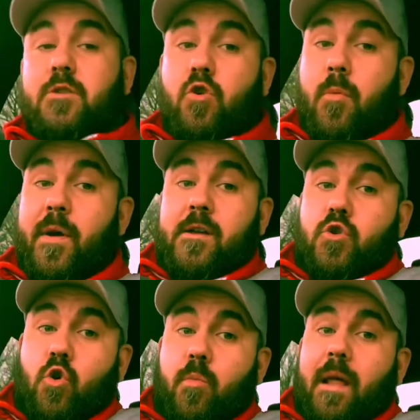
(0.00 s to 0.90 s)
European
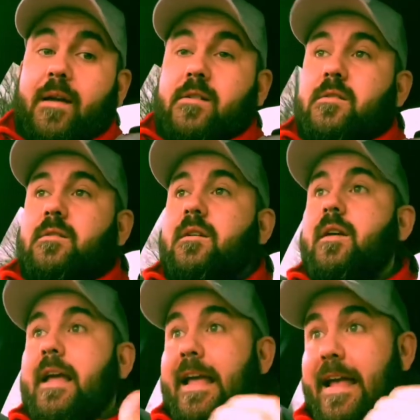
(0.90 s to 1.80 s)
tour players
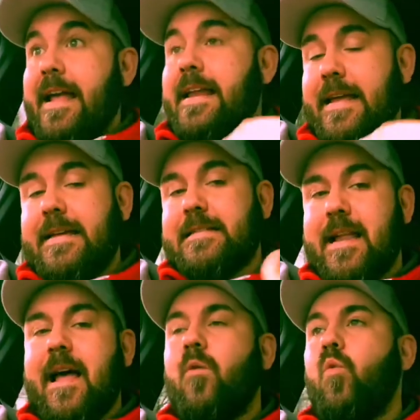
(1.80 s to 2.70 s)
in his net